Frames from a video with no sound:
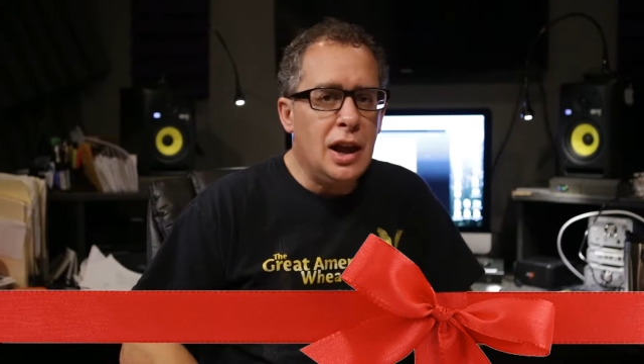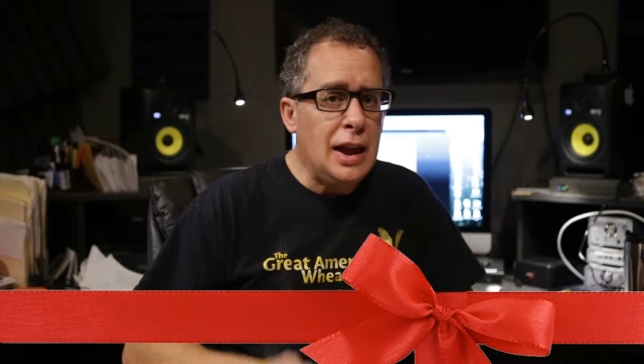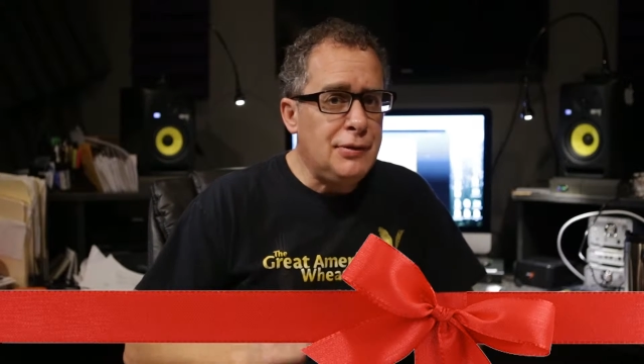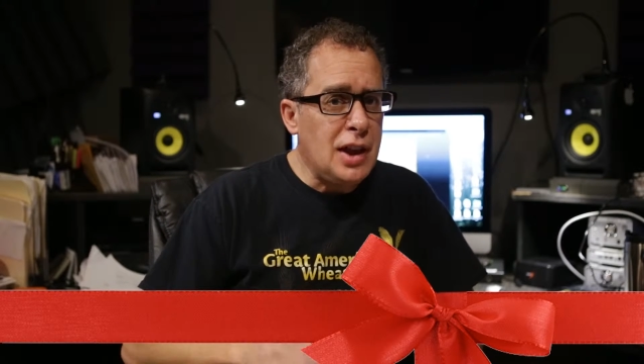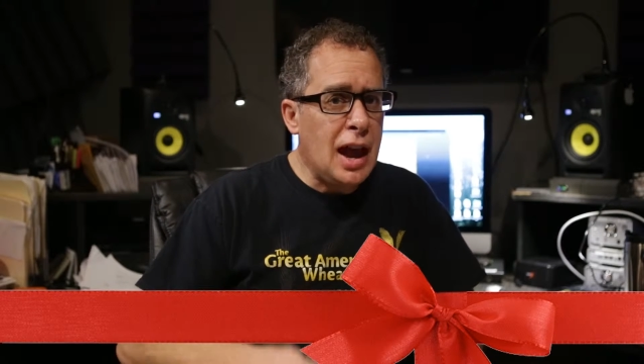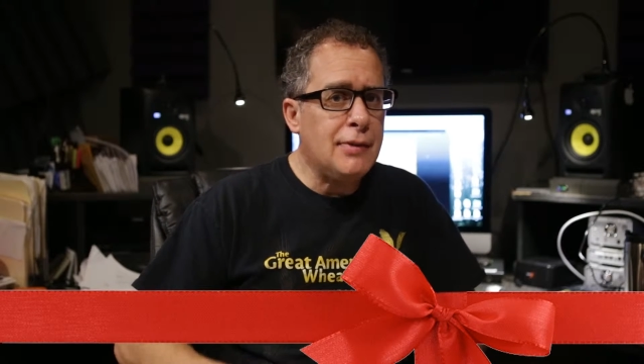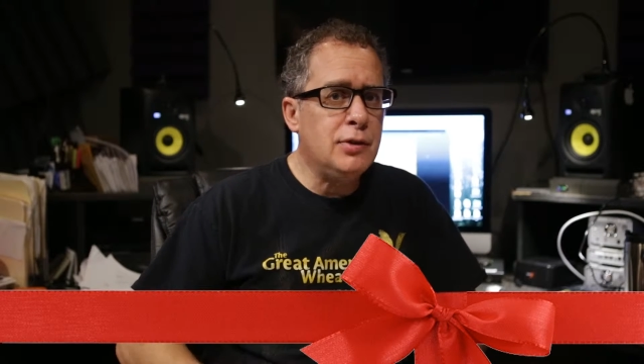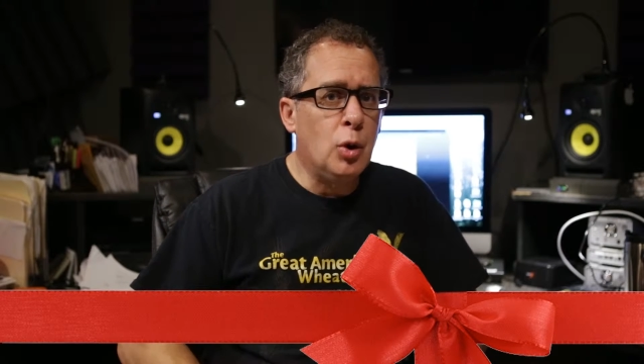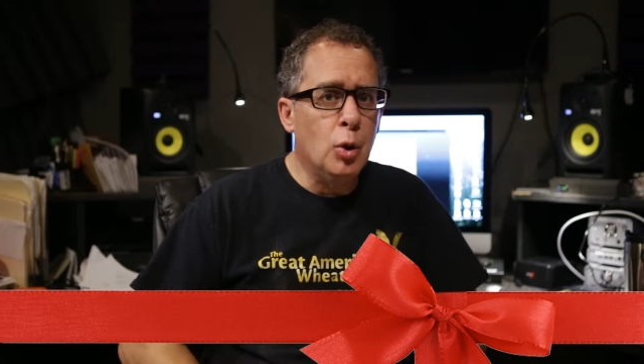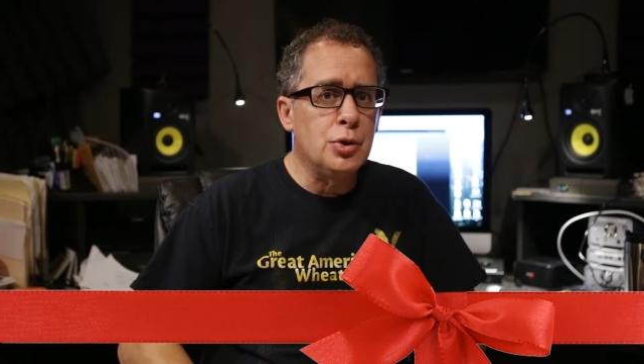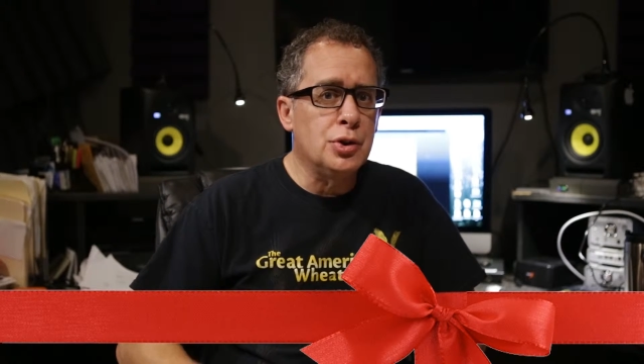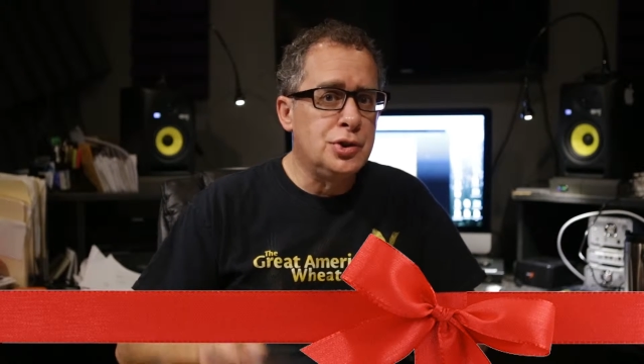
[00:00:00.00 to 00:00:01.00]
Hey, if you haven't
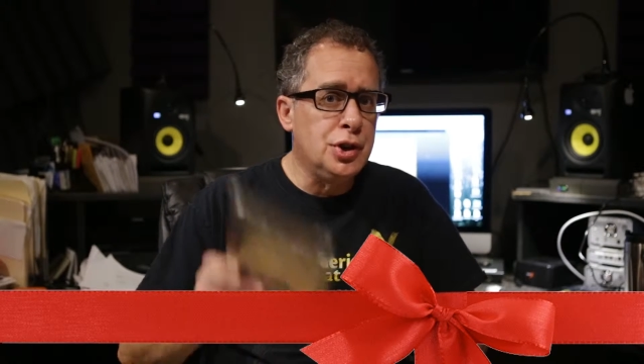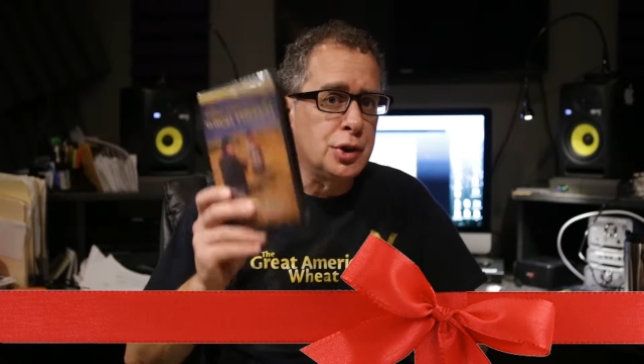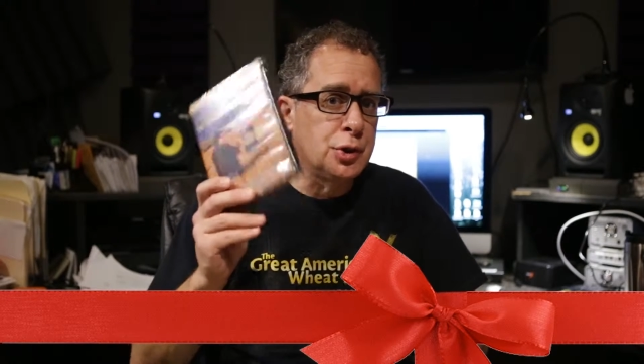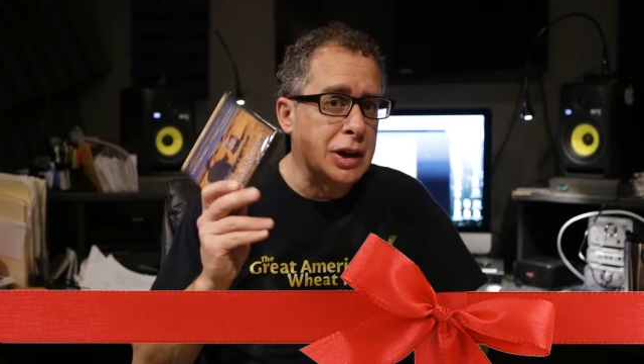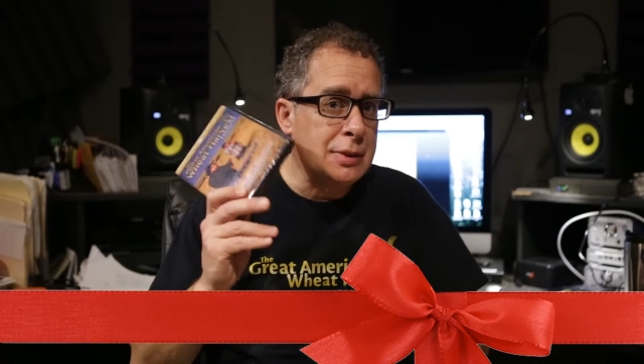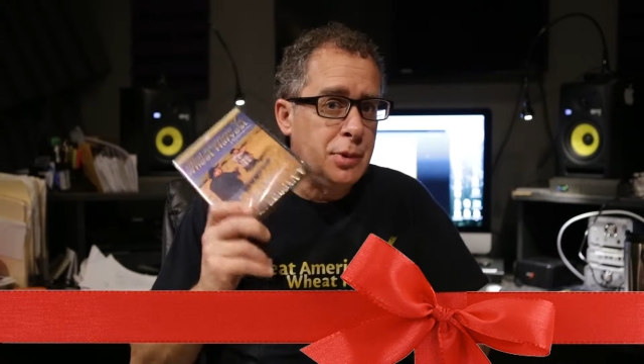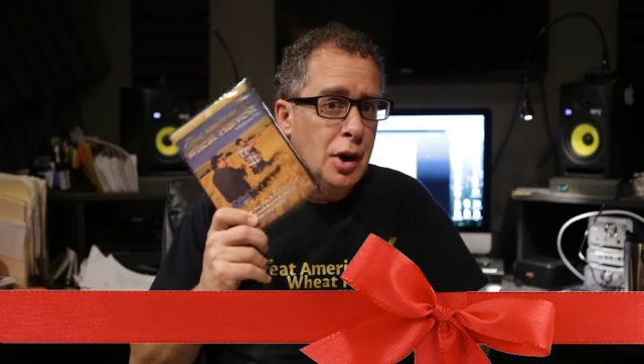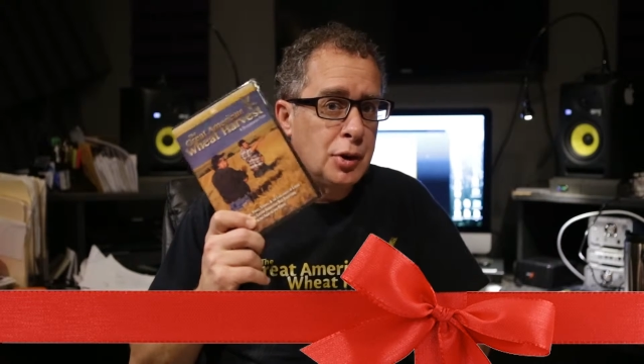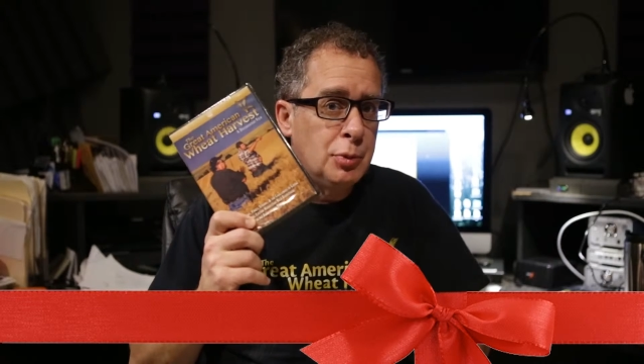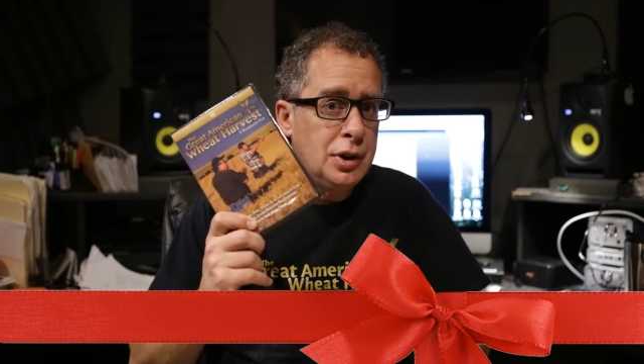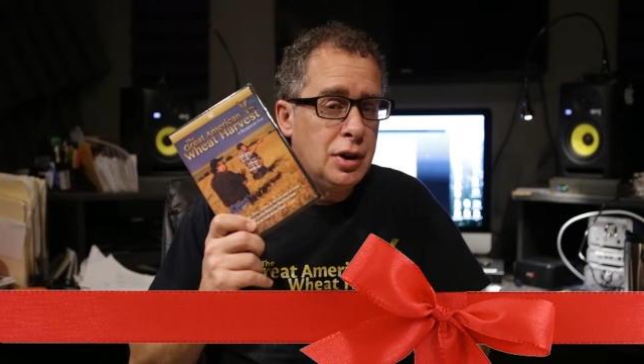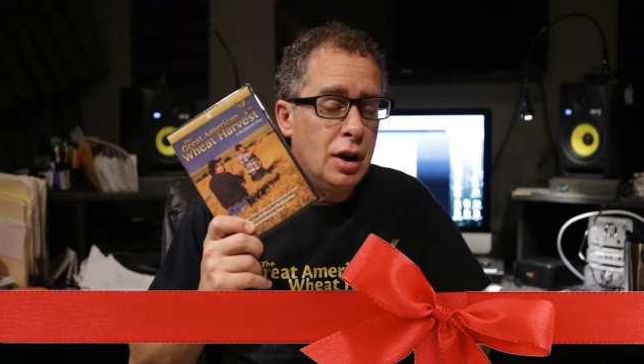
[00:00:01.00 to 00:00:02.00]
ordered your Great
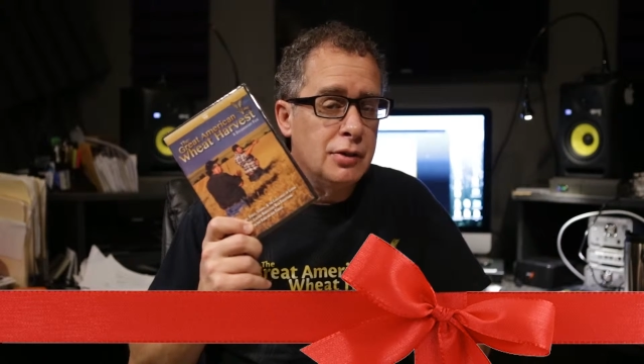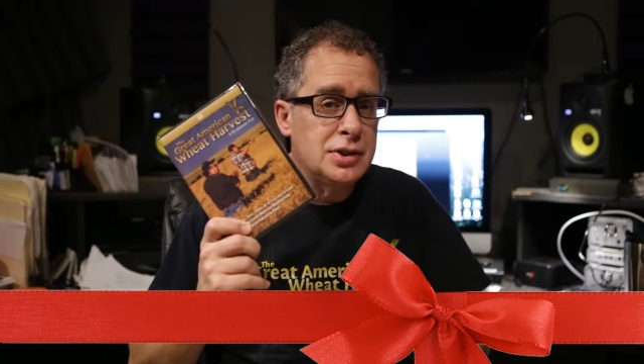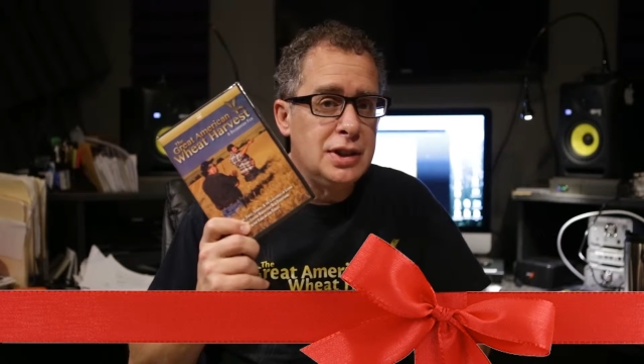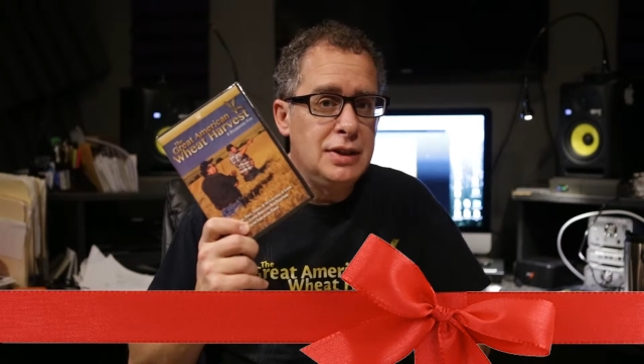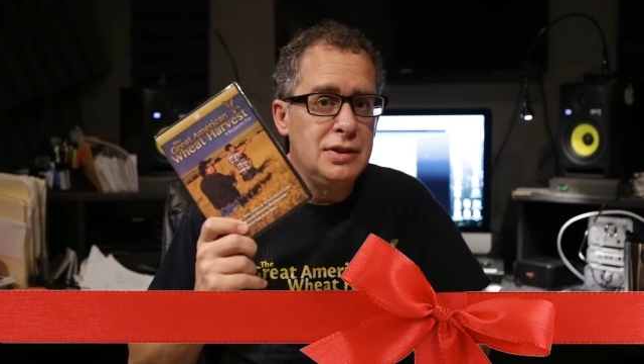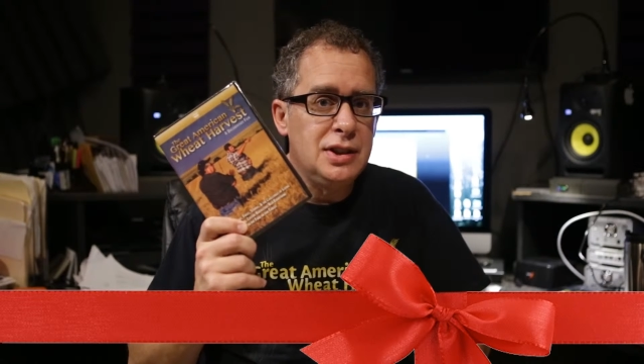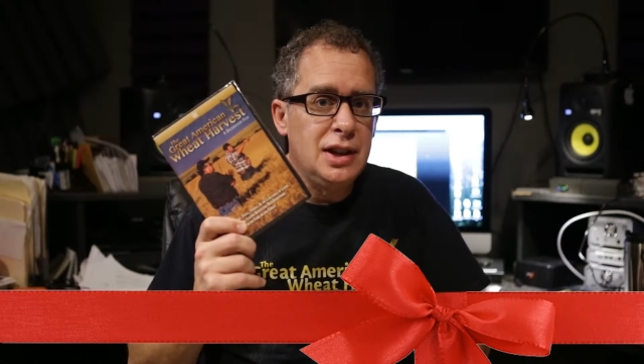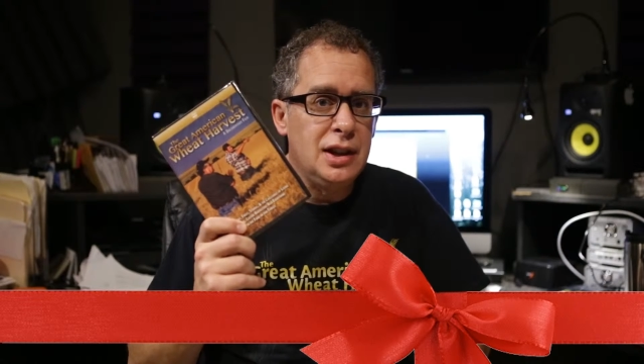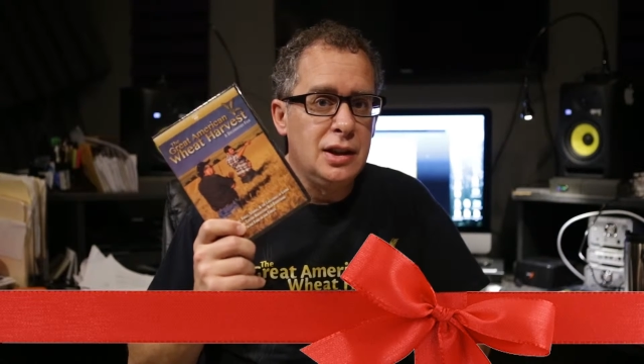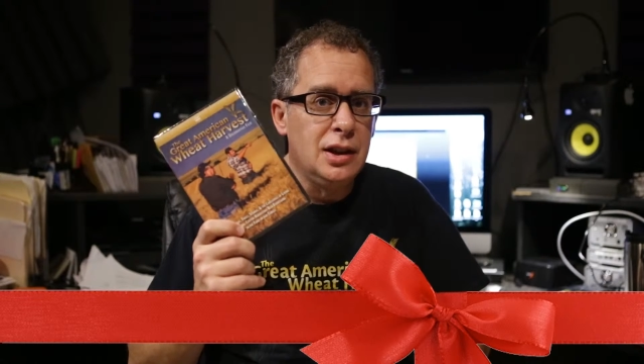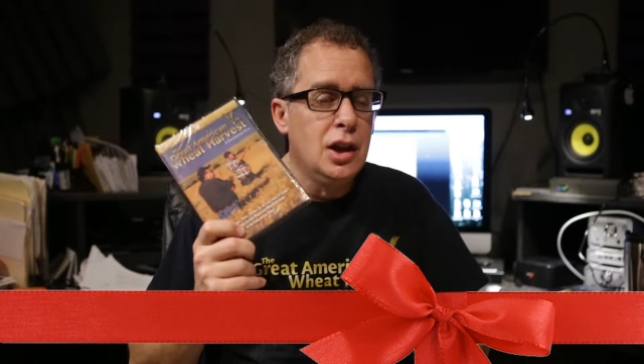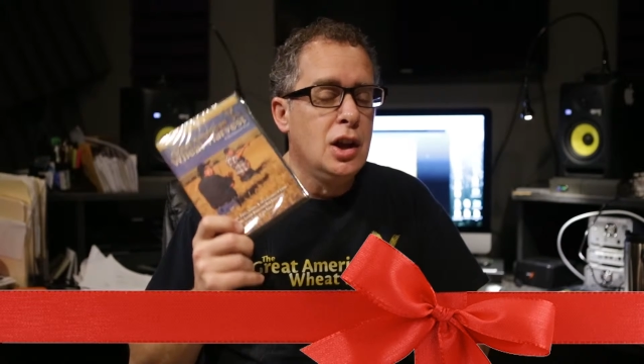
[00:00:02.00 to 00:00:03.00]
American Wheat Harvest
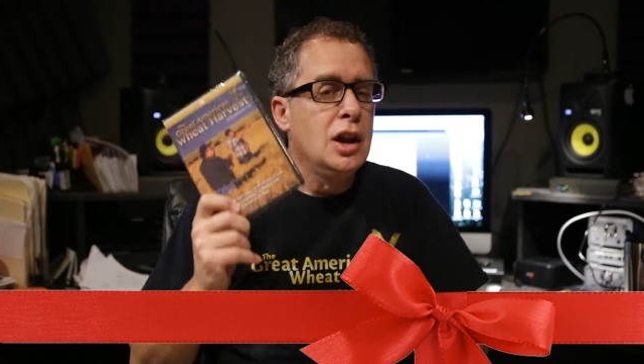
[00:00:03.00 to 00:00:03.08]
DVD,